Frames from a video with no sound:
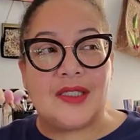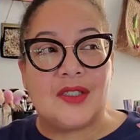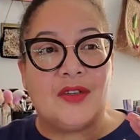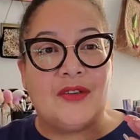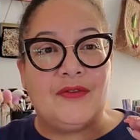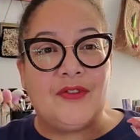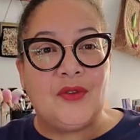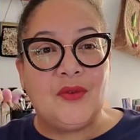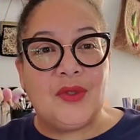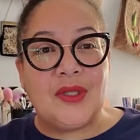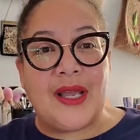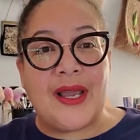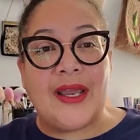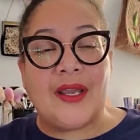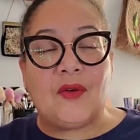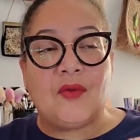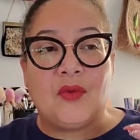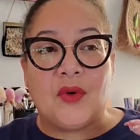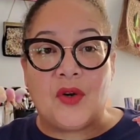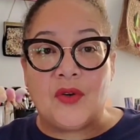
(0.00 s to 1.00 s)
So if you
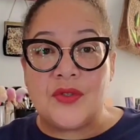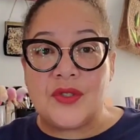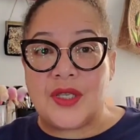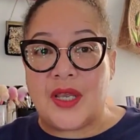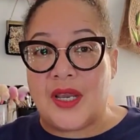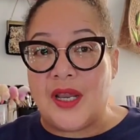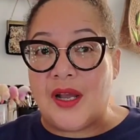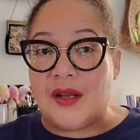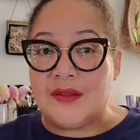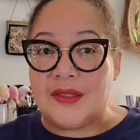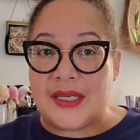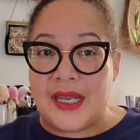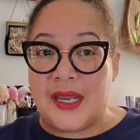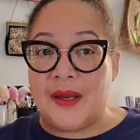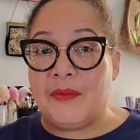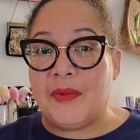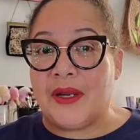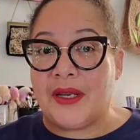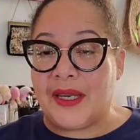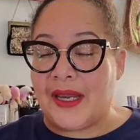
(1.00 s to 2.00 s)
like Rose All Day
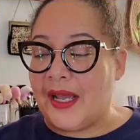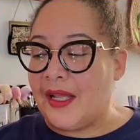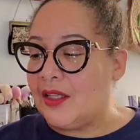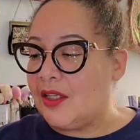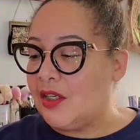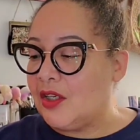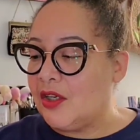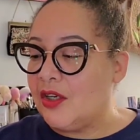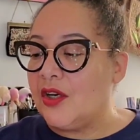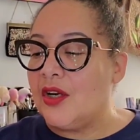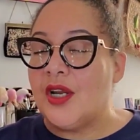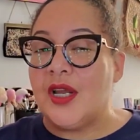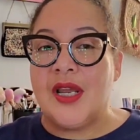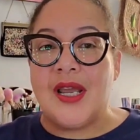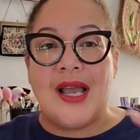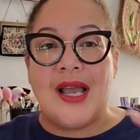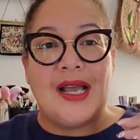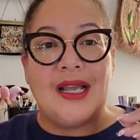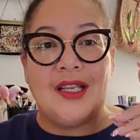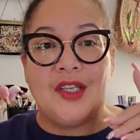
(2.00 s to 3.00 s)
by Gallagher,
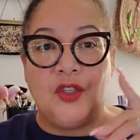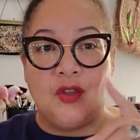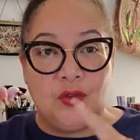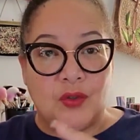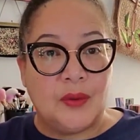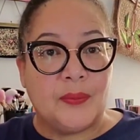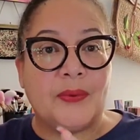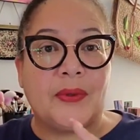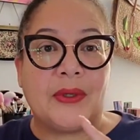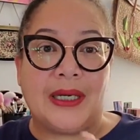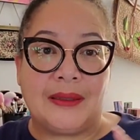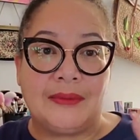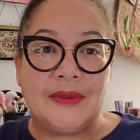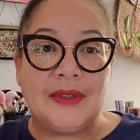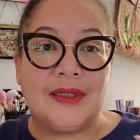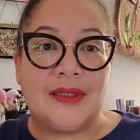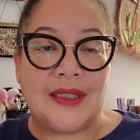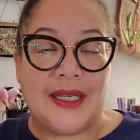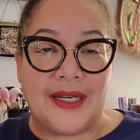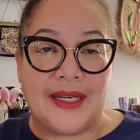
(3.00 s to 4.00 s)
you will
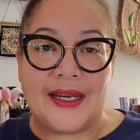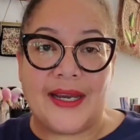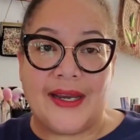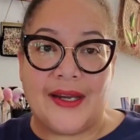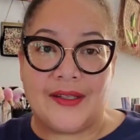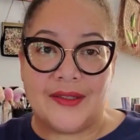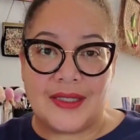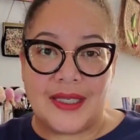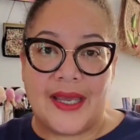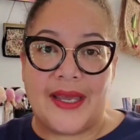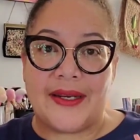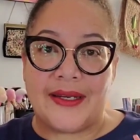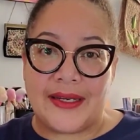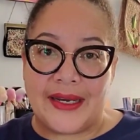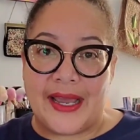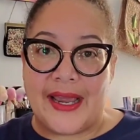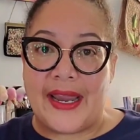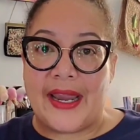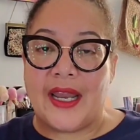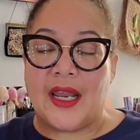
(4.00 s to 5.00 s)
probably like Caltat
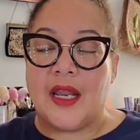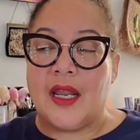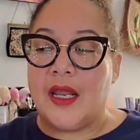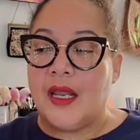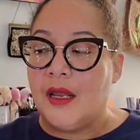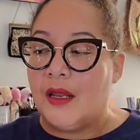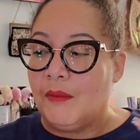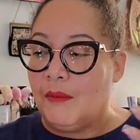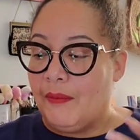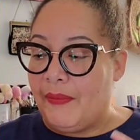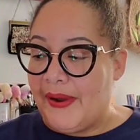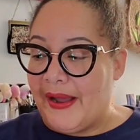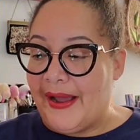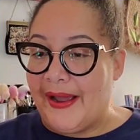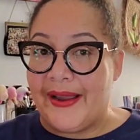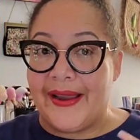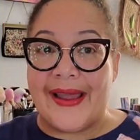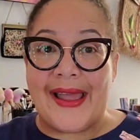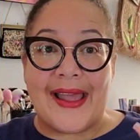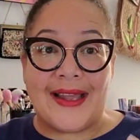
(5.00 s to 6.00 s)
Night
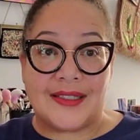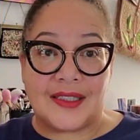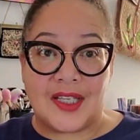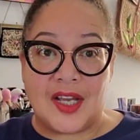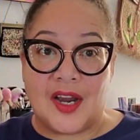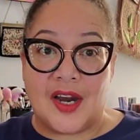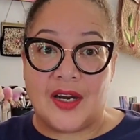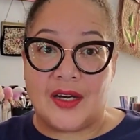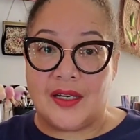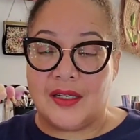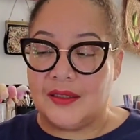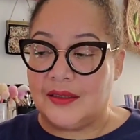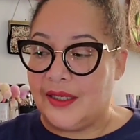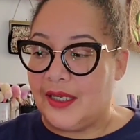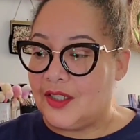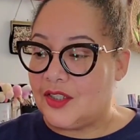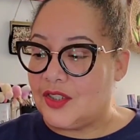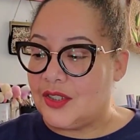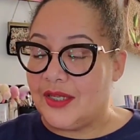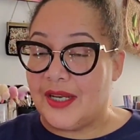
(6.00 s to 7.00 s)
by Attar
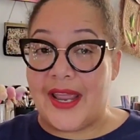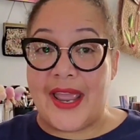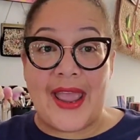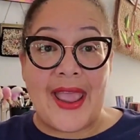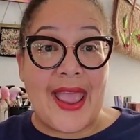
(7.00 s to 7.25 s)
Collection.